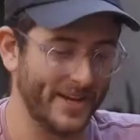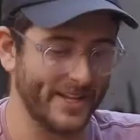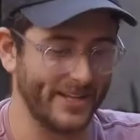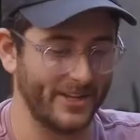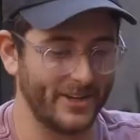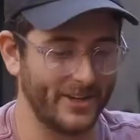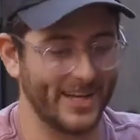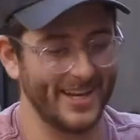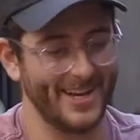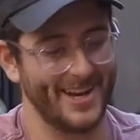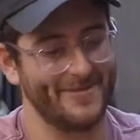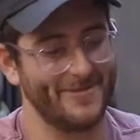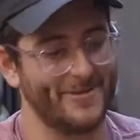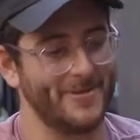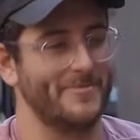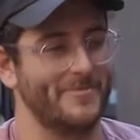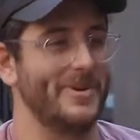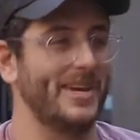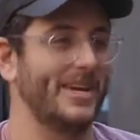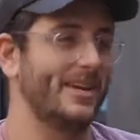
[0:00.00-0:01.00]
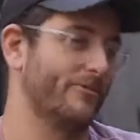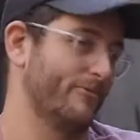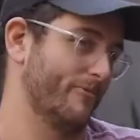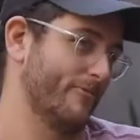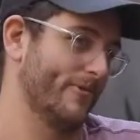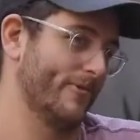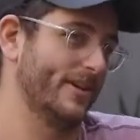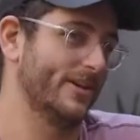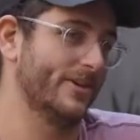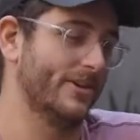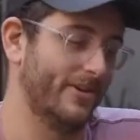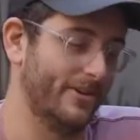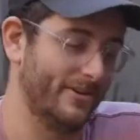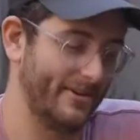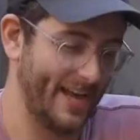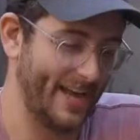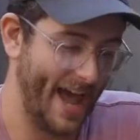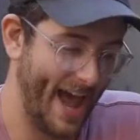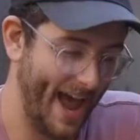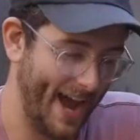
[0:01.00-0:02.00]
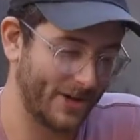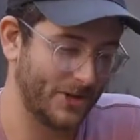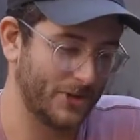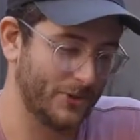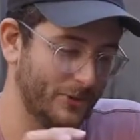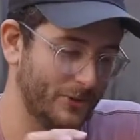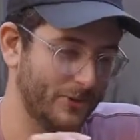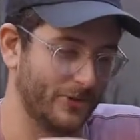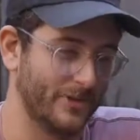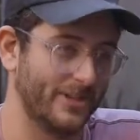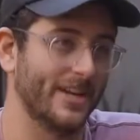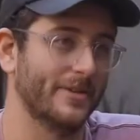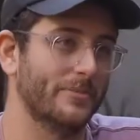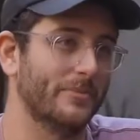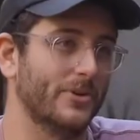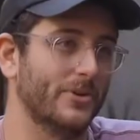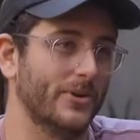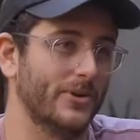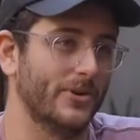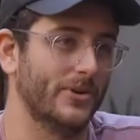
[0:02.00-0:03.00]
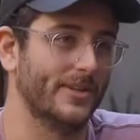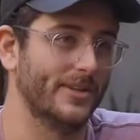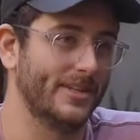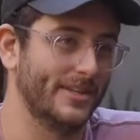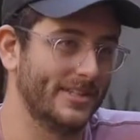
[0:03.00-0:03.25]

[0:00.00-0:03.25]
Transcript: but you can never beat real, actual gimbal